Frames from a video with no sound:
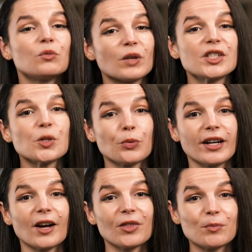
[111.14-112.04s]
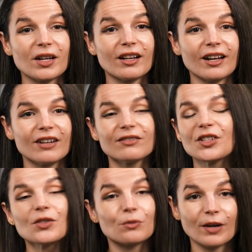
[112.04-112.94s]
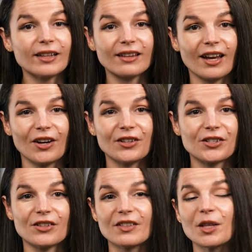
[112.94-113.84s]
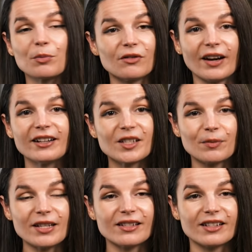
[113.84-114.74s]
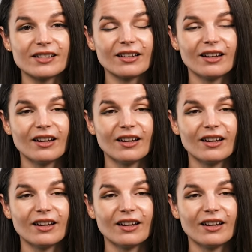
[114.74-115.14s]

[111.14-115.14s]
Once you print out the PDF, just write the characters in the provided spaces.